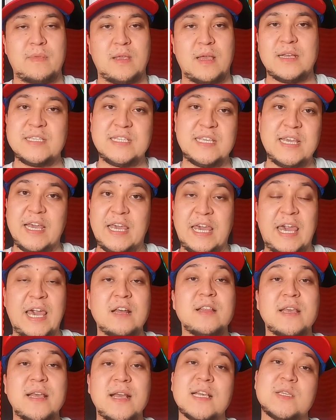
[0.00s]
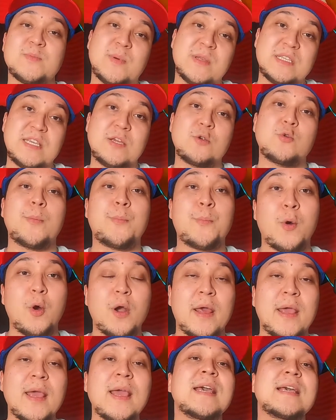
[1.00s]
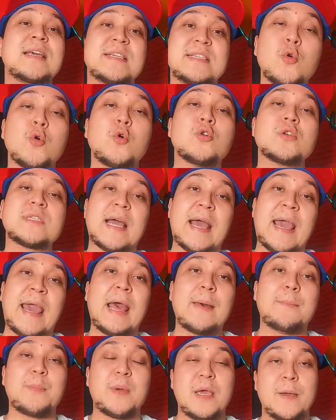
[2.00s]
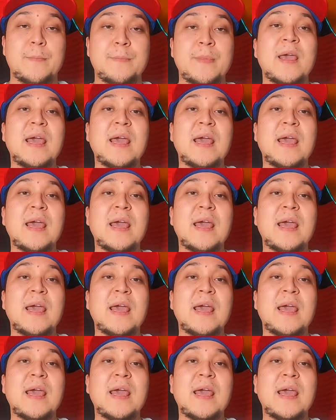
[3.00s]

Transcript: They're killing us, but they're reporting Uyghurs are happy.